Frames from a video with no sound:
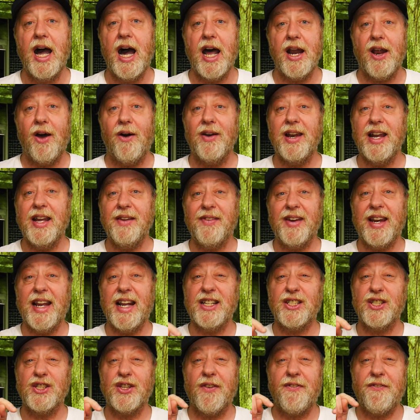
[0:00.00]
and I'll leave a
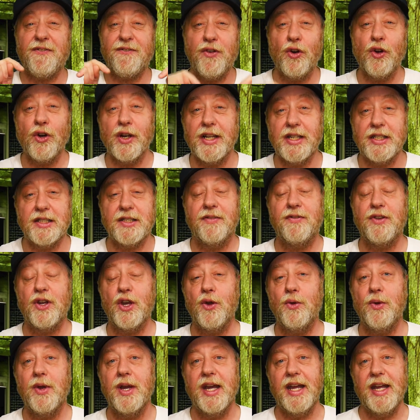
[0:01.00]
link to the full
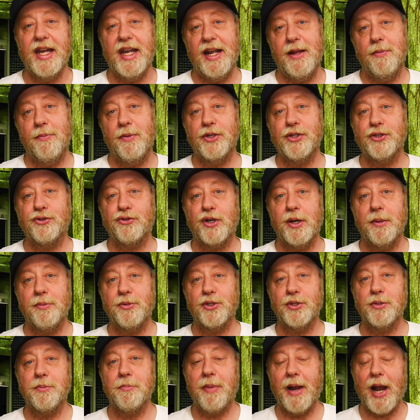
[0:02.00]
interview in the
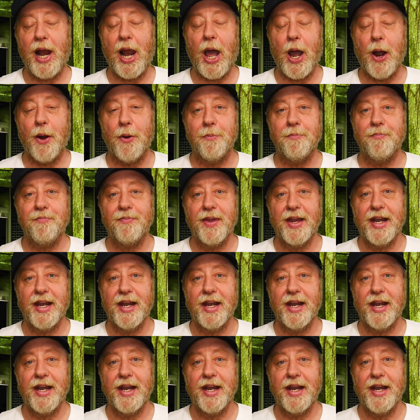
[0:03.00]
description below.